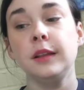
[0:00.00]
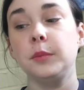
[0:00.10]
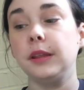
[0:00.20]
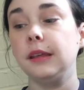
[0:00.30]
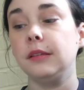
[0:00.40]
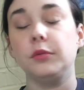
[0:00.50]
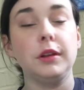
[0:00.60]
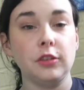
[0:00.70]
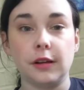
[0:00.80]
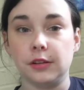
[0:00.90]
please
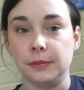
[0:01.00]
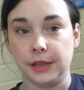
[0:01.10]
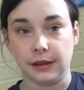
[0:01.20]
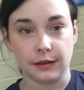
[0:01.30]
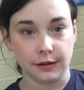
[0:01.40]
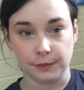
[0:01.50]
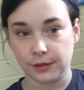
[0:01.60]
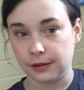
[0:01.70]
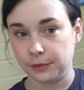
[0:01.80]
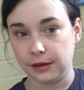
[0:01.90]
reach out to me,
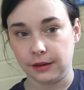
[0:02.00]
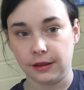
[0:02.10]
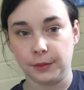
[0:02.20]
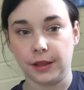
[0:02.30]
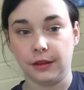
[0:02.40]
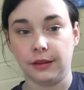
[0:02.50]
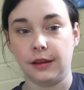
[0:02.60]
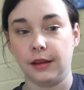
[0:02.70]
send me an email.